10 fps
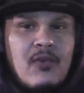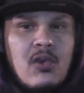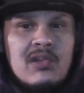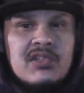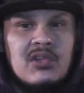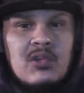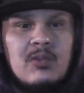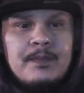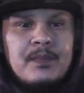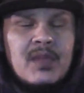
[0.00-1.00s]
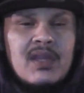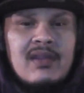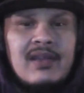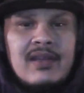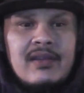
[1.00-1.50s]
4, so
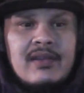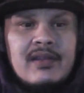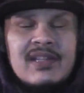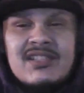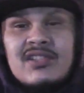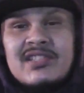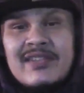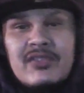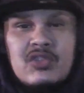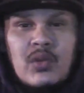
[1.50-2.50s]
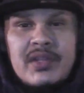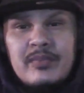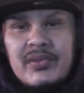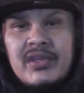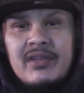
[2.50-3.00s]
it's a
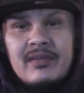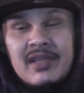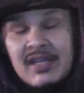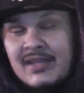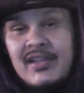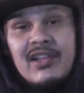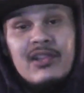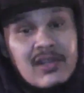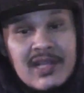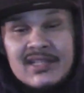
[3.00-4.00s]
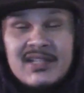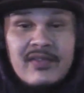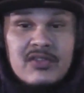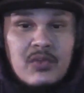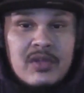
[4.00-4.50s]
720p. It didn't look like
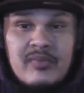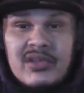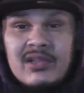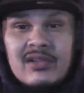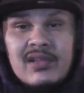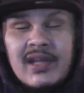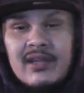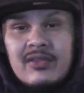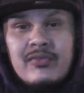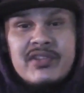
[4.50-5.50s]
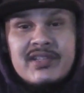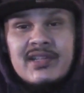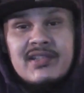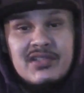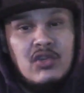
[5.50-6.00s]
720p. It looked like
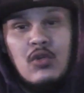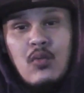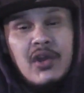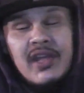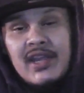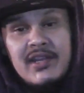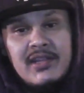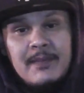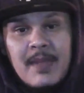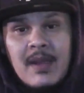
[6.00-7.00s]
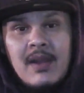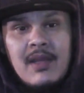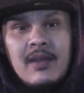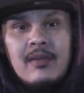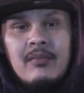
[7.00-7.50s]
360 or 180.
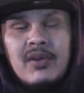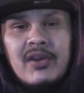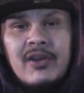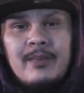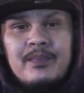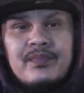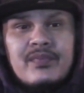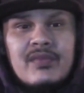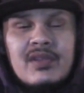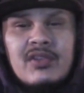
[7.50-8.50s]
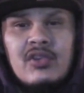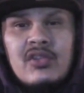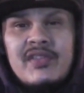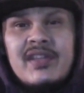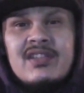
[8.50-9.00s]
But, you know,
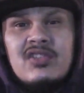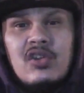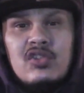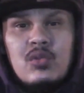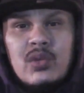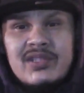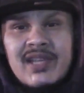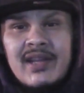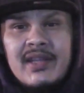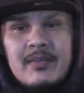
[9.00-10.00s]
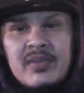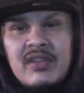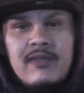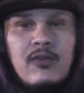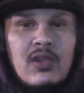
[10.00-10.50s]
they didn't start doing
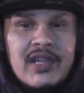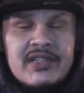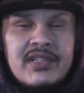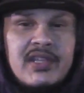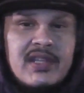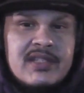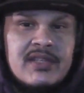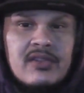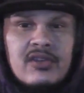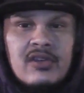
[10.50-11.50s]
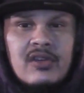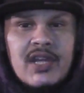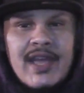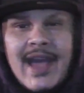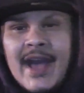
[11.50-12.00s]
1080p full HD until the
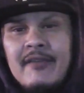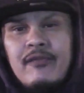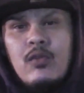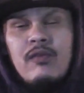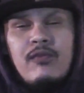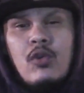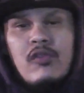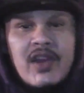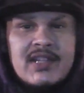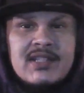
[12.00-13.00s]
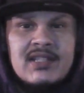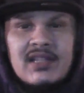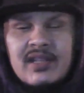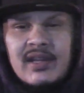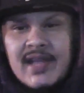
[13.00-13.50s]
iPhone 4S,
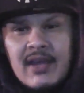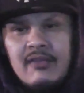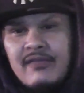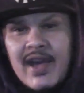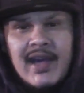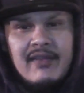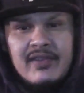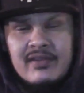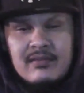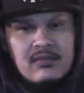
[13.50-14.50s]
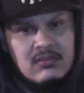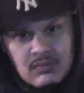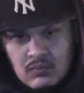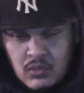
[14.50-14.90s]
and then now the 5, and